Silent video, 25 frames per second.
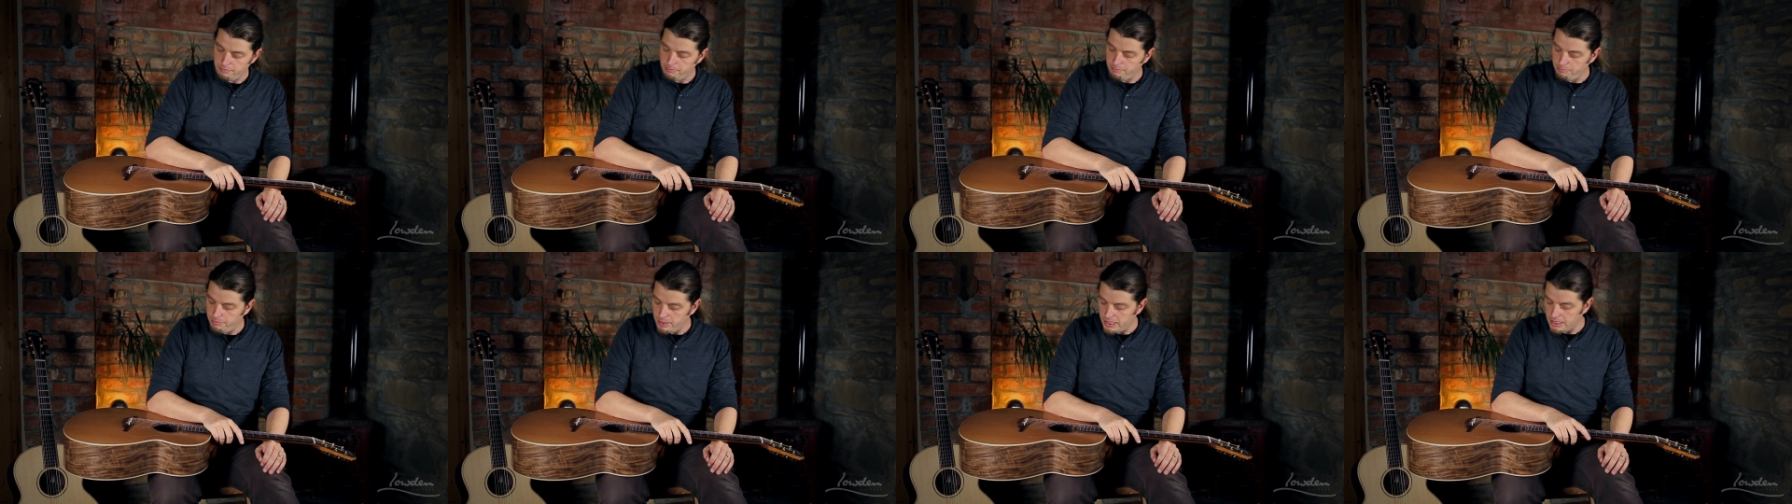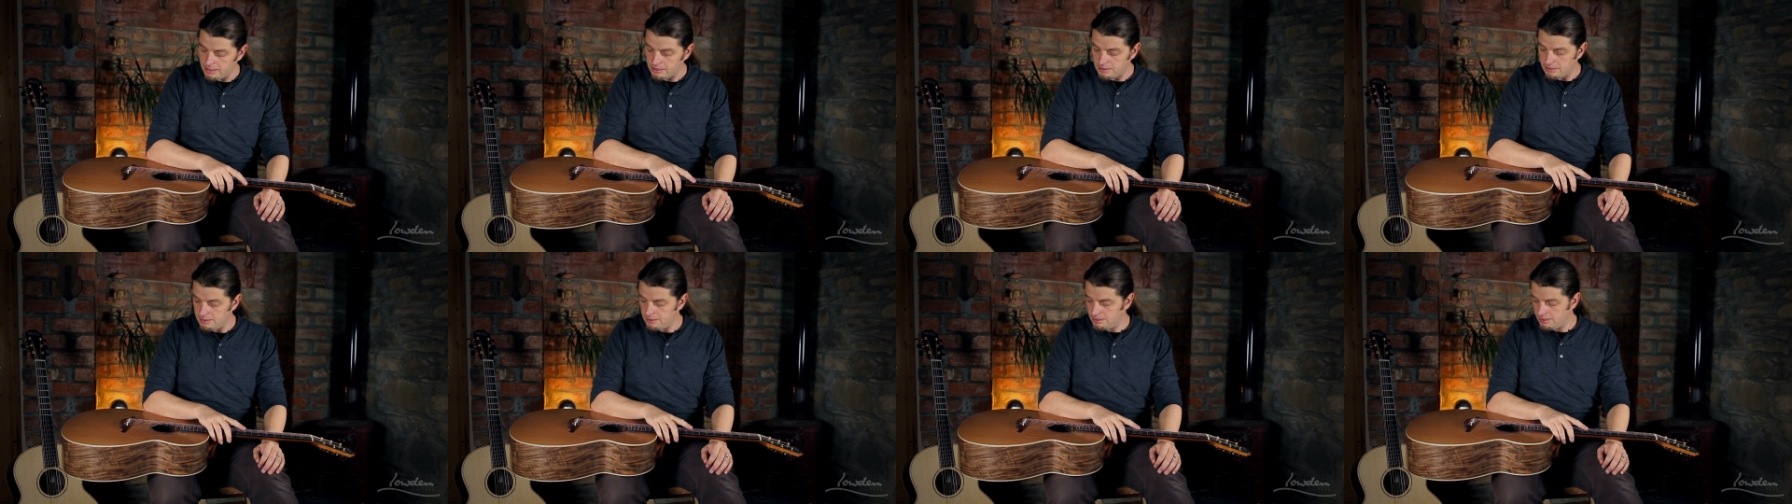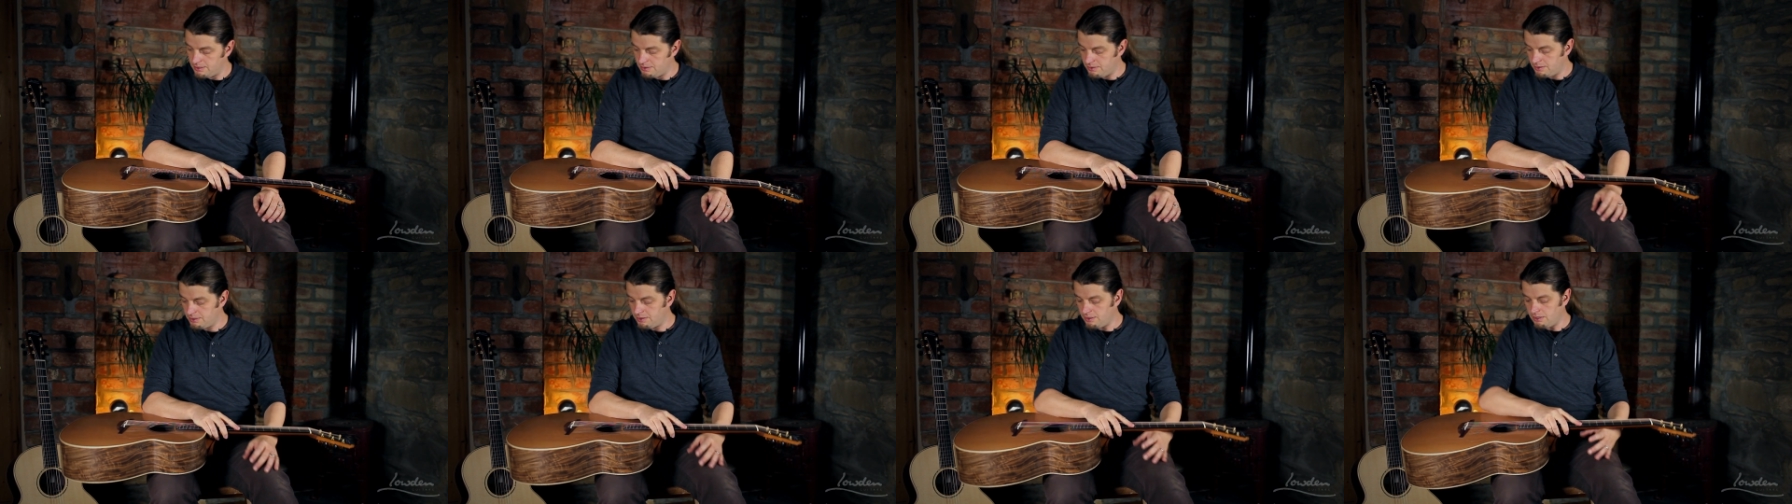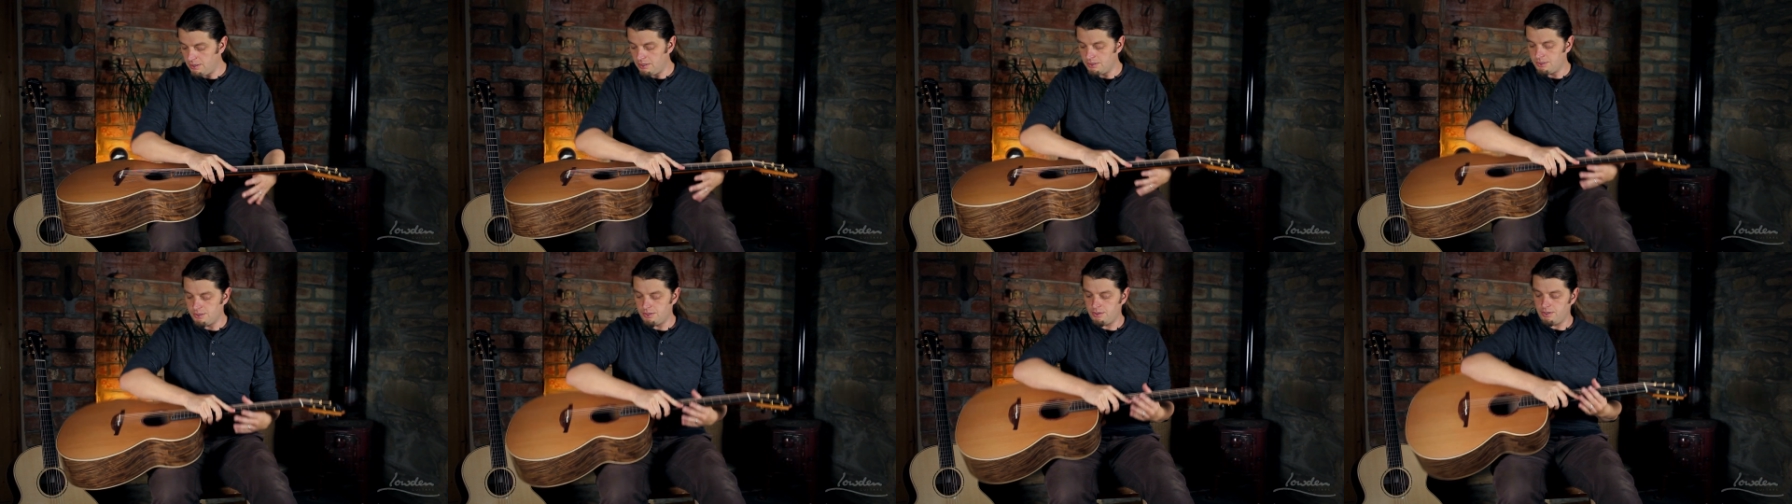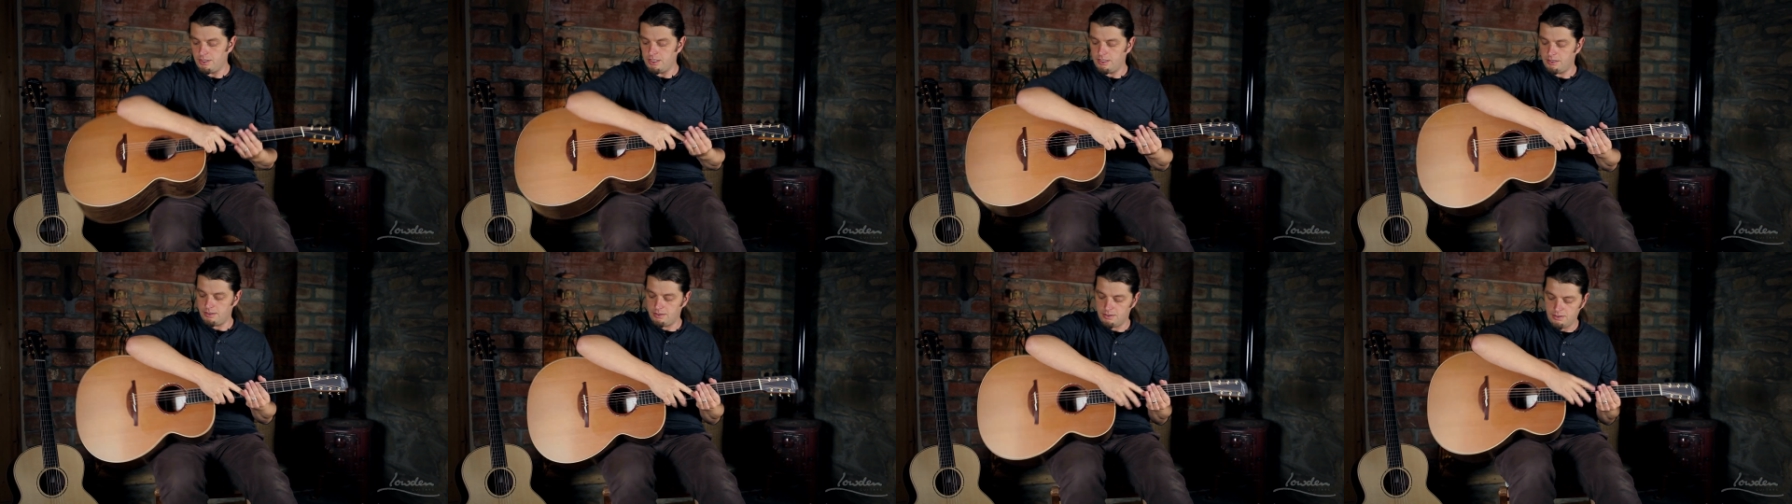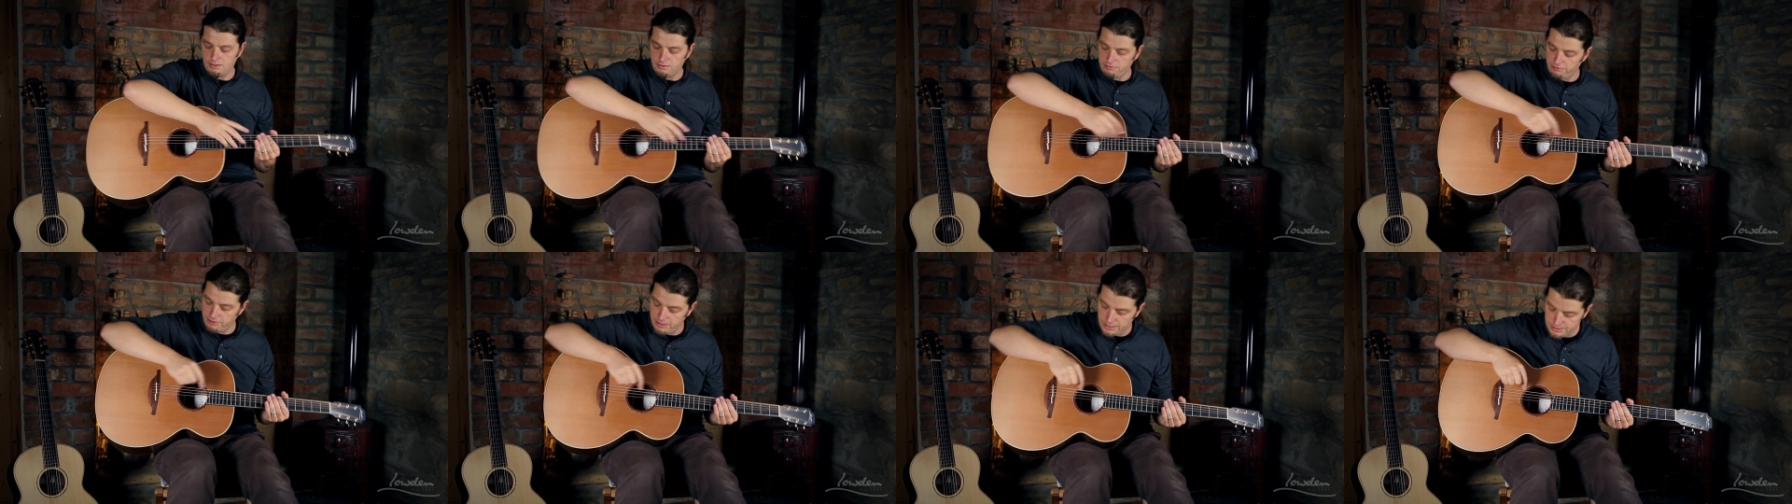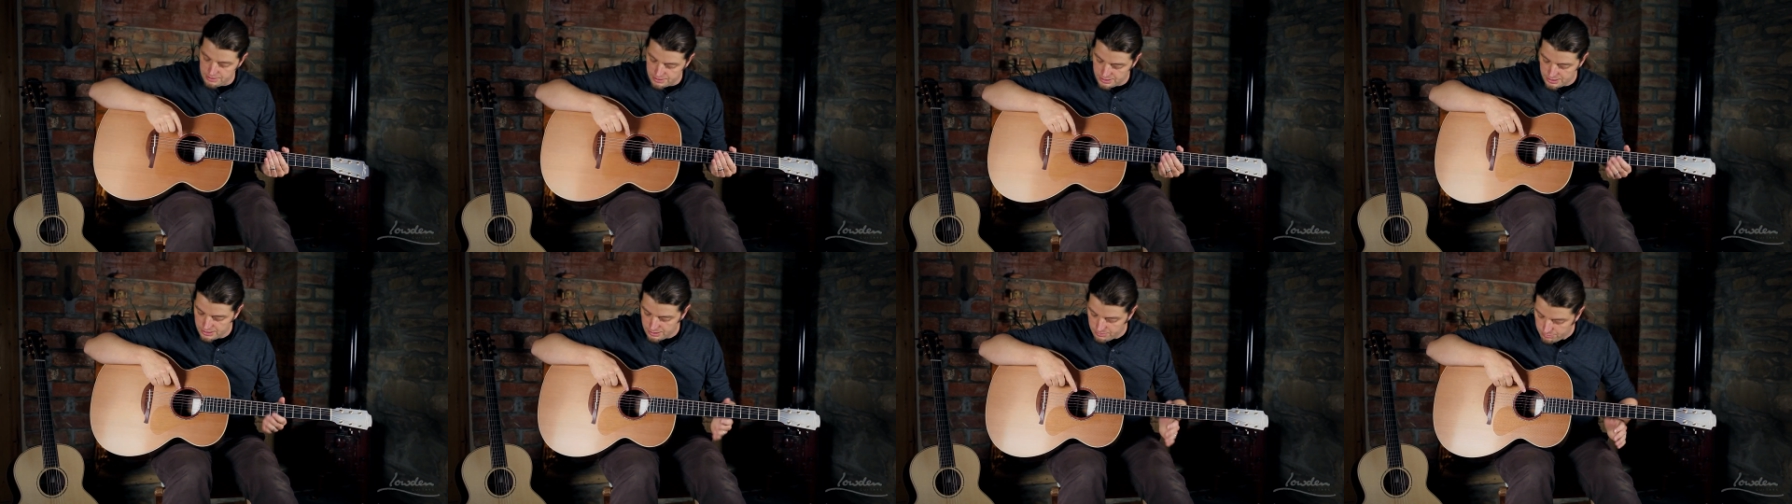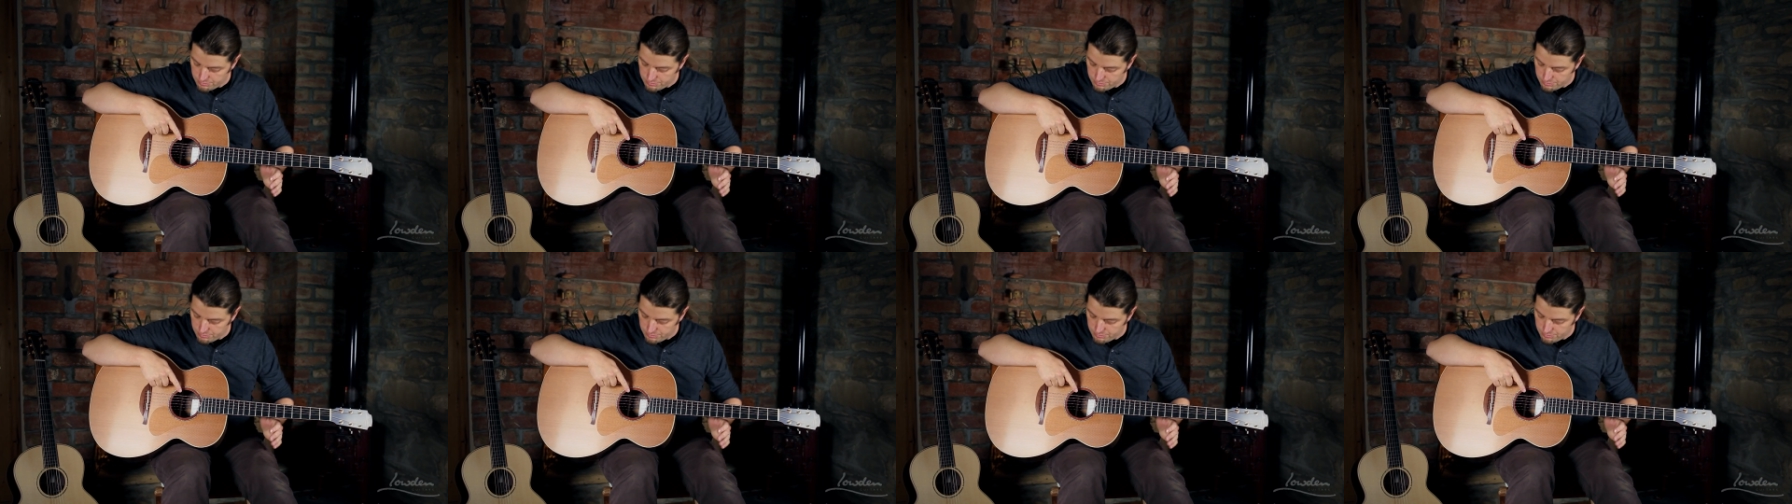but you also get a fancy,